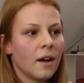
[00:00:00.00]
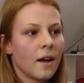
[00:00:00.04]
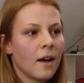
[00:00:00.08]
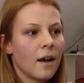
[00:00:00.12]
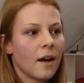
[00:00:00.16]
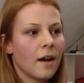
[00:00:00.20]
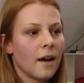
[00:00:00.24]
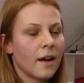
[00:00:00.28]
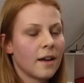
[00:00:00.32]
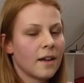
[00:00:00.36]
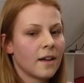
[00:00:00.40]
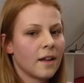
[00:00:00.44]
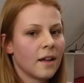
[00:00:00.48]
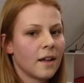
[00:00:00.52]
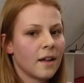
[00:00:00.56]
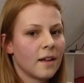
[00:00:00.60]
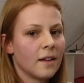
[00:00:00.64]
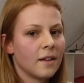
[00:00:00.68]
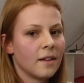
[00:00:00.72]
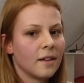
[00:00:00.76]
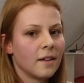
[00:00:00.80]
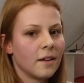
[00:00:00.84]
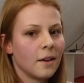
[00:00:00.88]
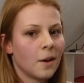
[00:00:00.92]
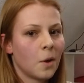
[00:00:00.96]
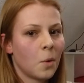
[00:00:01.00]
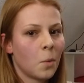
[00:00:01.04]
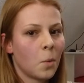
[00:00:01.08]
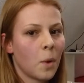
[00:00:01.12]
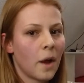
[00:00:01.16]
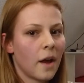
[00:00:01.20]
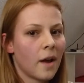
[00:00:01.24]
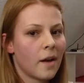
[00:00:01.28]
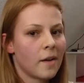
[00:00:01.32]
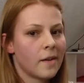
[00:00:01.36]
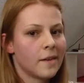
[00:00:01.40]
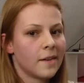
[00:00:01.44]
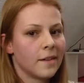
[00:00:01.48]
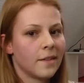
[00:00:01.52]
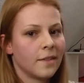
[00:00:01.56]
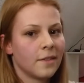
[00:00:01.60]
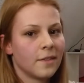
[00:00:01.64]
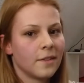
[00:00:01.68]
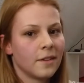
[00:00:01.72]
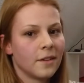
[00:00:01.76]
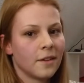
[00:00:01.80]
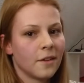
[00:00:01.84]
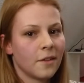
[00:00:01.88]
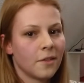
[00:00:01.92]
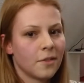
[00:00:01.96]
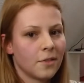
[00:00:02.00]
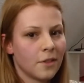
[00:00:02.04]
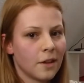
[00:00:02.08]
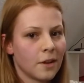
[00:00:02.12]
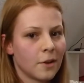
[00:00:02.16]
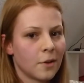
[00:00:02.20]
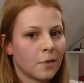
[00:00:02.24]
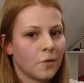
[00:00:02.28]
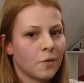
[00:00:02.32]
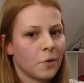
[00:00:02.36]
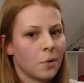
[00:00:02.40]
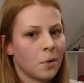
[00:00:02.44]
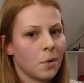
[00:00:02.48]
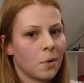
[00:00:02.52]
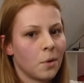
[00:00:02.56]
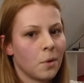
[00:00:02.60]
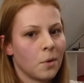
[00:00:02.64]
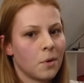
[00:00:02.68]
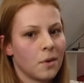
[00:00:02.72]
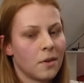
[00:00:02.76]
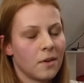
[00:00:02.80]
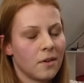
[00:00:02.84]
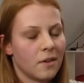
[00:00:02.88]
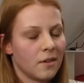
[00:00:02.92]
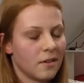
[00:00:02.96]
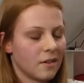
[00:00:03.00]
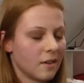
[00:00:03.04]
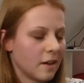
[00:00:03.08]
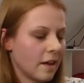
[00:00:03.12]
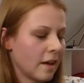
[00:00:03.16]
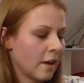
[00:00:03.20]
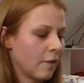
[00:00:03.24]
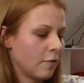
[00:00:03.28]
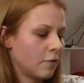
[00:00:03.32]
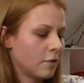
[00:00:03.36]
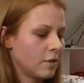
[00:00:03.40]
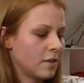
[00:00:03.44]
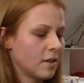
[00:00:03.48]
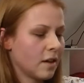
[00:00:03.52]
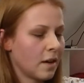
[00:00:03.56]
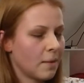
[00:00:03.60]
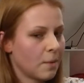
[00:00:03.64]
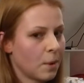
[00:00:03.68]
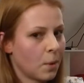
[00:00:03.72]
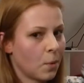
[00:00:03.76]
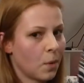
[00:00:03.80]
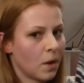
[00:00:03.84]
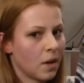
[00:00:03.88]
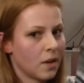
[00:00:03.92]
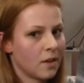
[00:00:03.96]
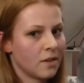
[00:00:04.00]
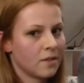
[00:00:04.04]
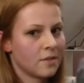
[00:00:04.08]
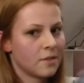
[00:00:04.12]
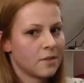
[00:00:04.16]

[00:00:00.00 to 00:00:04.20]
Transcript: I can wear and think of her every time I wear it.